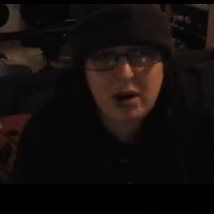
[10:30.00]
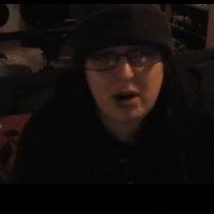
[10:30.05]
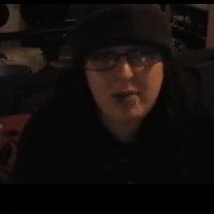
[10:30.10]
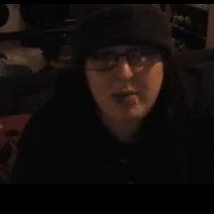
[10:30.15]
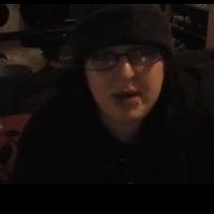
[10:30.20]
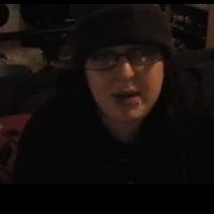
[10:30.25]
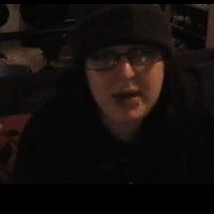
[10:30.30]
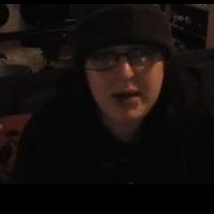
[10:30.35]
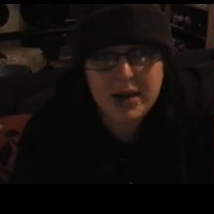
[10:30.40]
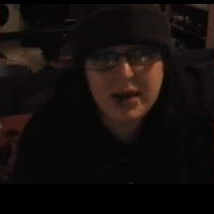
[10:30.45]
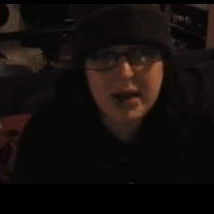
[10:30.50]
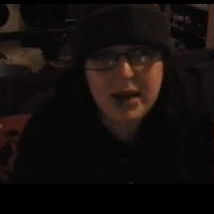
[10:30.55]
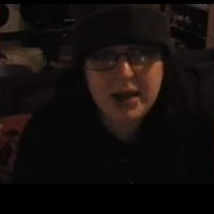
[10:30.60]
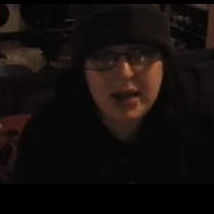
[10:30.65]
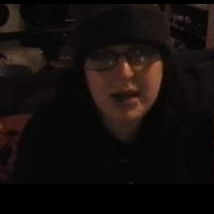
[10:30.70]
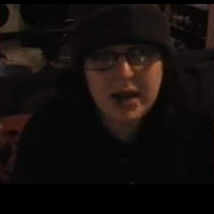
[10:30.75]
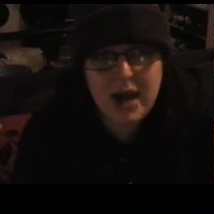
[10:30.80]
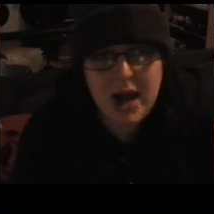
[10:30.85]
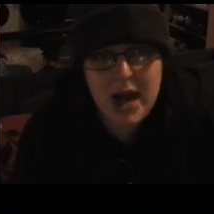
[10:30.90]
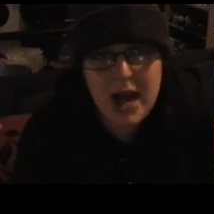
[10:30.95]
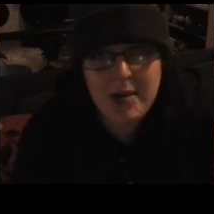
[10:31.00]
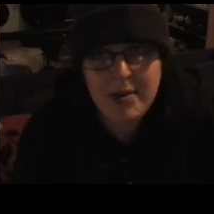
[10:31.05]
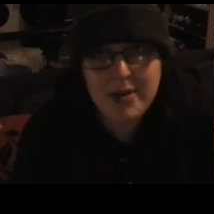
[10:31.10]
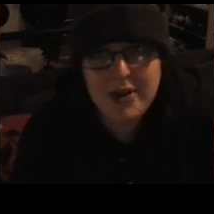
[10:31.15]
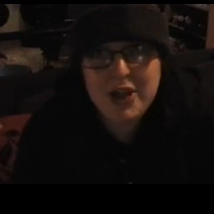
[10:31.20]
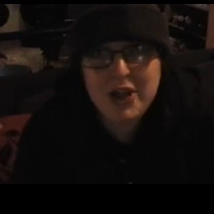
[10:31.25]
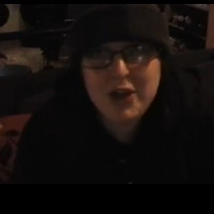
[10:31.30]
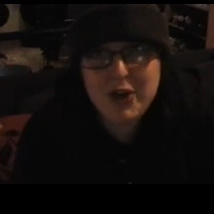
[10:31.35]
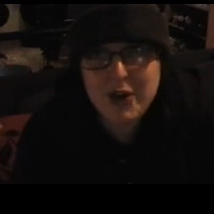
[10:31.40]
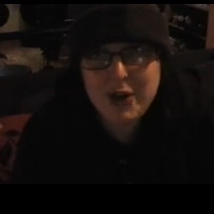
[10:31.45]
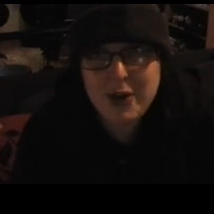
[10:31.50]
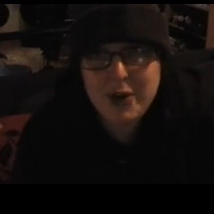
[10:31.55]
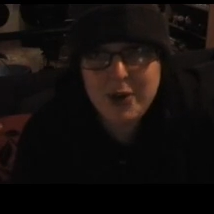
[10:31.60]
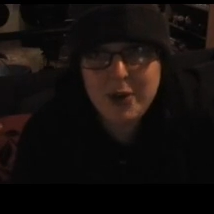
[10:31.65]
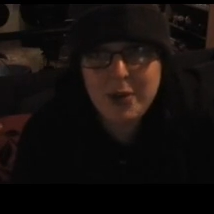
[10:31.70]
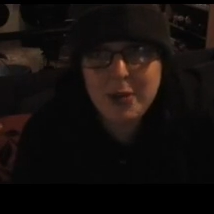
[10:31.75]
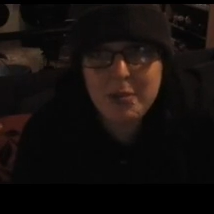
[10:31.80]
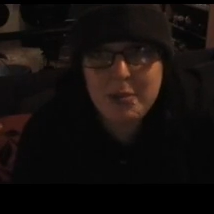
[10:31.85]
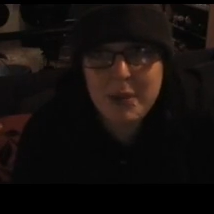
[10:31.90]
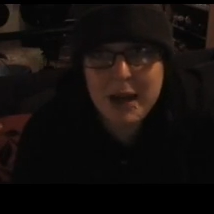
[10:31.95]
mean, like, I am a
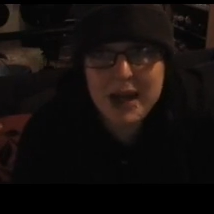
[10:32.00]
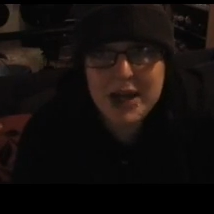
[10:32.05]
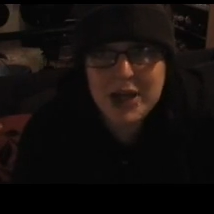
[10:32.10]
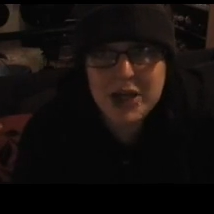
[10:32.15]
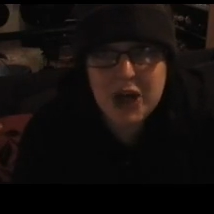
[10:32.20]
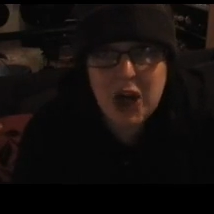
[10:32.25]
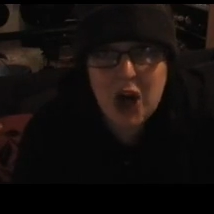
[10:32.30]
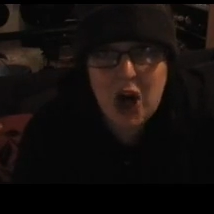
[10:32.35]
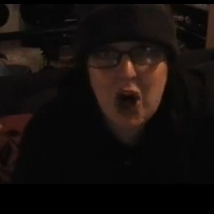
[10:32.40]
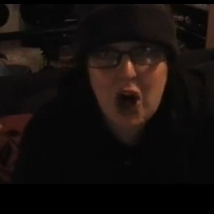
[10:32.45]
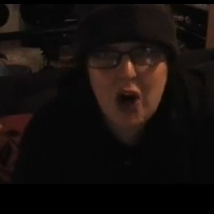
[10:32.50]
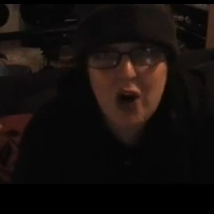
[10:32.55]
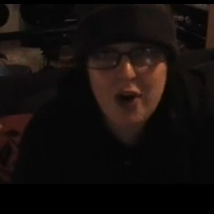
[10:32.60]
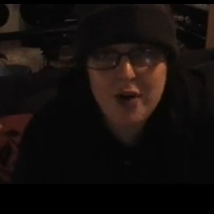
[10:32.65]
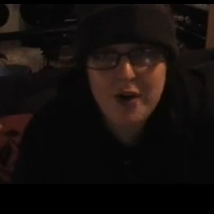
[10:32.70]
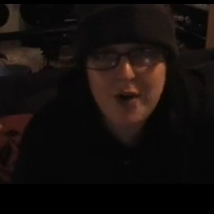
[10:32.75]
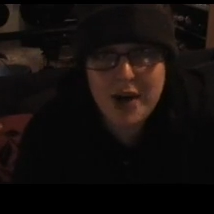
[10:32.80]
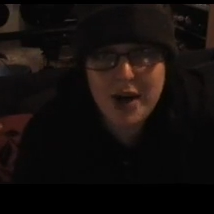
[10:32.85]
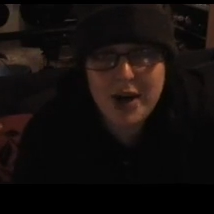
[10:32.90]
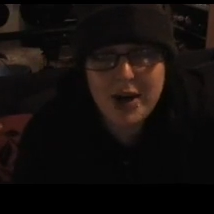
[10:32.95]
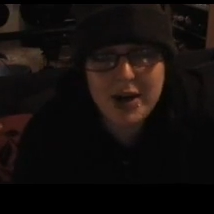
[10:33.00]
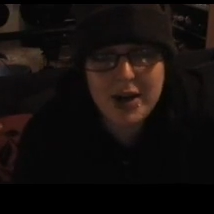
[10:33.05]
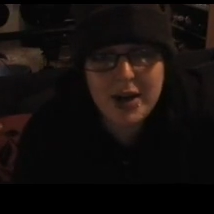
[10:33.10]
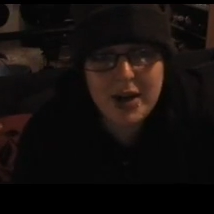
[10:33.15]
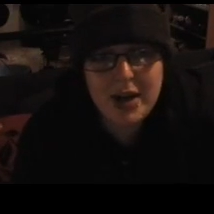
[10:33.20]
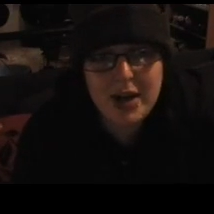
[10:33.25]
true major horror fan,